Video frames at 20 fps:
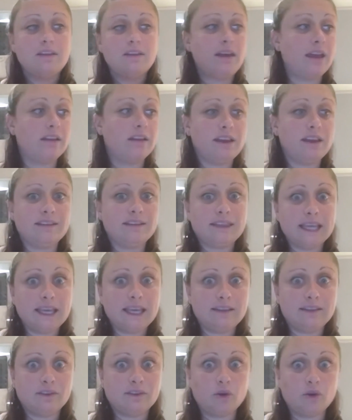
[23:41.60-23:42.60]
at least
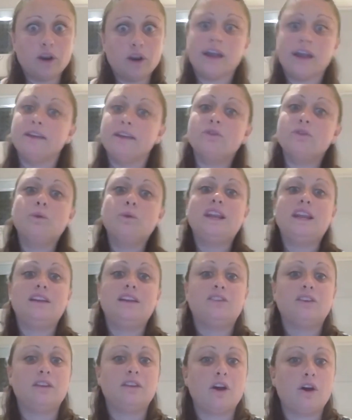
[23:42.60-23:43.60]
these stories. We need
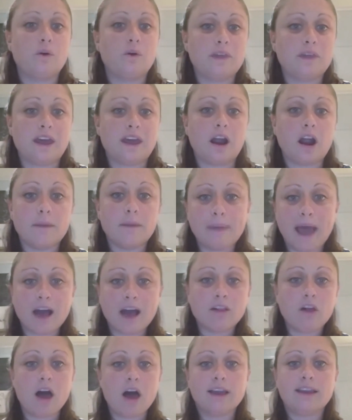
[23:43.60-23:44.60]
to know that our
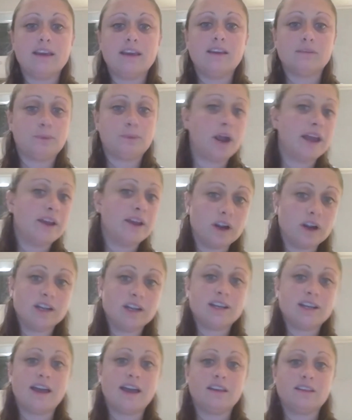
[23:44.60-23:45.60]
backlog is
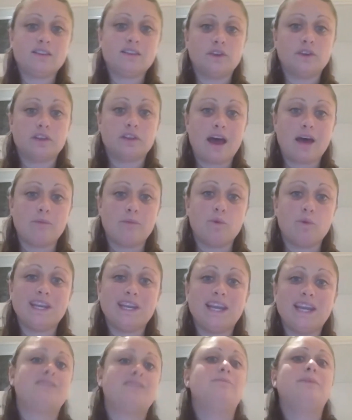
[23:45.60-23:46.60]
prioritized for them. We
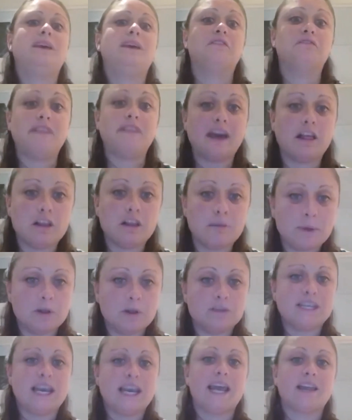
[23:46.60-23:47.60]
need to be available
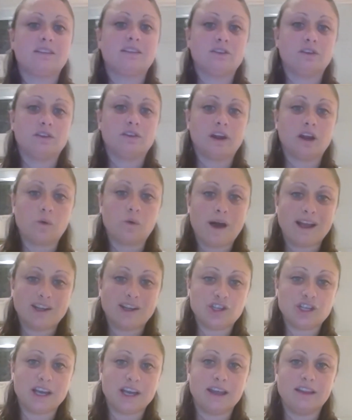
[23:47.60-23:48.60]
to answer their
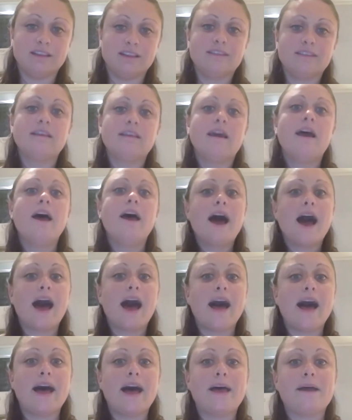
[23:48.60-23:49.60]
questions.
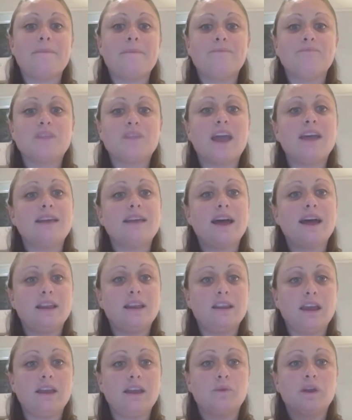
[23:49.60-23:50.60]
And then
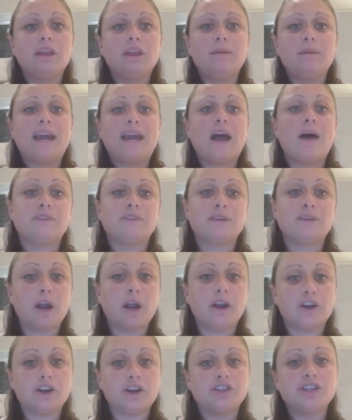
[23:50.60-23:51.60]
it really becomes a
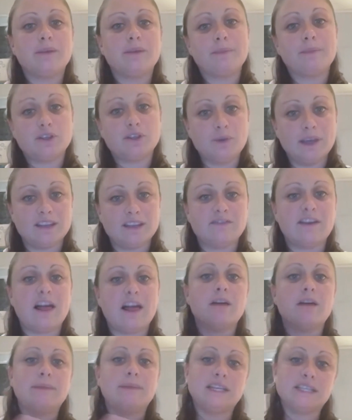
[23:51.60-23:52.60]
partnership between the
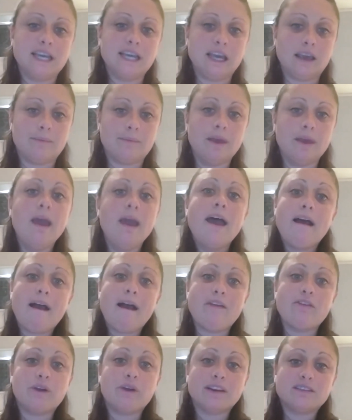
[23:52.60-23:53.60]
development team
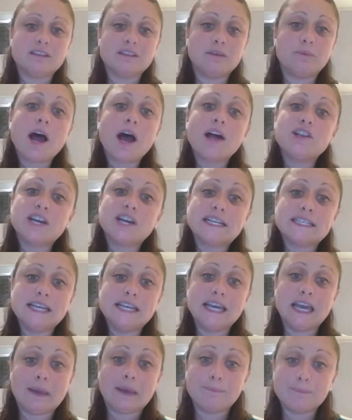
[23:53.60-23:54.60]
and the rest of the project
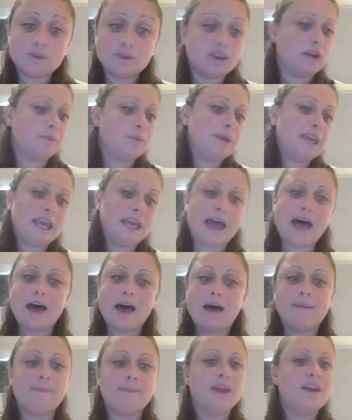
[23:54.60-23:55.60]
team. So your
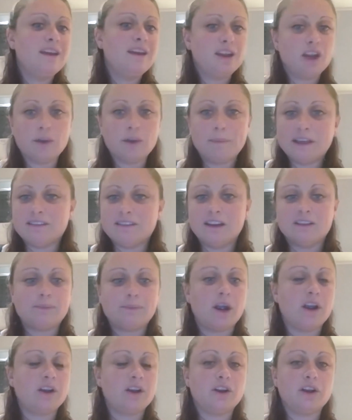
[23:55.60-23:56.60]
PM, your business
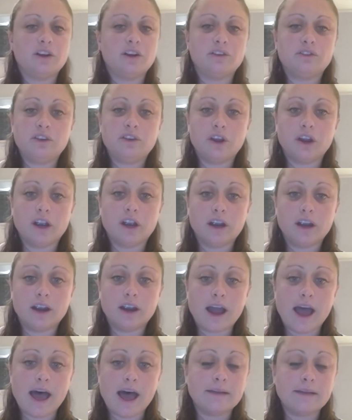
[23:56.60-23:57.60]
partners, your